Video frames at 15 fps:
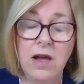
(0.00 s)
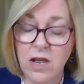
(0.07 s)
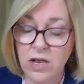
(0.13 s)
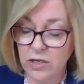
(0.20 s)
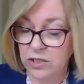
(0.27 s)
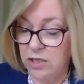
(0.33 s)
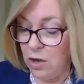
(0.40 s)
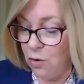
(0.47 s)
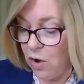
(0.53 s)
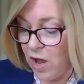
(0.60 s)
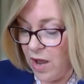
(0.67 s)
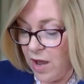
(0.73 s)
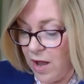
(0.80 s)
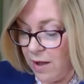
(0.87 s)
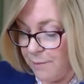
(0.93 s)
So
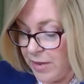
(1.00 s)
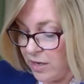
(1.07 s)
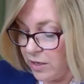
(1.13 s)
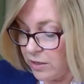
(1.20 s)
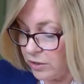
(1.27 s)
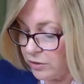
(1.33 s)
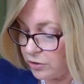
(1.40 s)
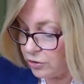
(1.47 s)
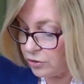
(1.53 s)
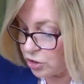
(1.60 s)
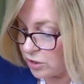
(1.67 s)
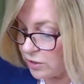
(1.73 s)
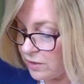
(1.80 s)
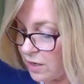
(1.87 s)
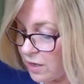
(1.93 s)
um, in
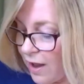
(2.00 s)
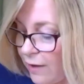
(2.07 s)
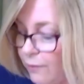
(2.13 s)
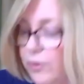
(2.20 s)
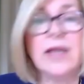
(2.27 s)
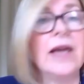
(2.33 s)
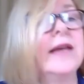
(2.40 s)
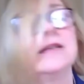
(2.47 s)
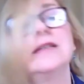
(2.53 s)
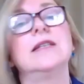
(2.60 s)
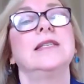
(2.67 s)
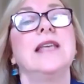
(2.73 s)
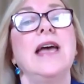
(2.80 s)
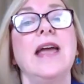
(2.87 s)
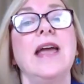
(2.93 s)
conclusion, I would like to
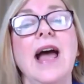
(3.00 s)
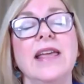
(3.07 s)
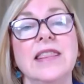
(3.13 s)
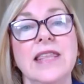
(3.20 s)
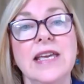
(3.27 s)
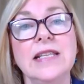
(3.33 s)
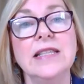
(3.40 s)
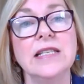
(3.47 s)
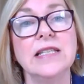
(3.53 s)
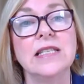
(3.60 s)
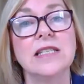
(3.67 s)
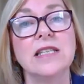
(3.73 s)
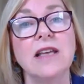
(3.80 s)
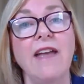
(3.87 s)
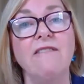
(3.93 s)
say, I think this
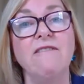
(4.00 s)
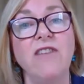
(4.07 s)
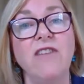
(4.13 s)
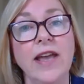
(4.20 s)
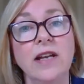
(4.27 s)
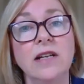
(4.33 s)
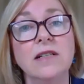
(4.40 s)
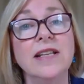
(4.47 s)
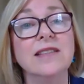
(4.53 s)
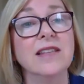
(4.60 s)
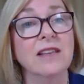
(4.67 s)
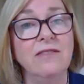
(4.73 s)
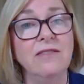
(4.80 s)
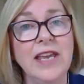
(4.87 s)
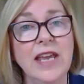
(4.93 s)
is a vital and
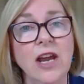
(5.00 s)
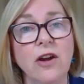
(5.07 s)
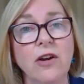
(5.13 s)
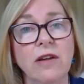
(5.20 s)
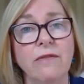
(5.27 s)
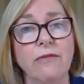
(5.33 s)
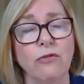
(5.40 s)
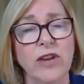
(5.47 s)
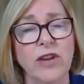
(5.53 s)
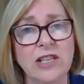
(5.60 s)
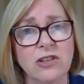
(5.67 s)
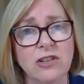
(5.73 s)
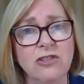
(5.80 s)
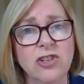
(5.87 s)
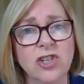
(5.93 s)
living area of
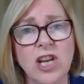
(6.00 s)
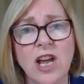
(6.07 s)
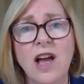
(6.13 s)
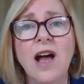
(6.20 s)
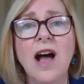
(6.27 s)
research.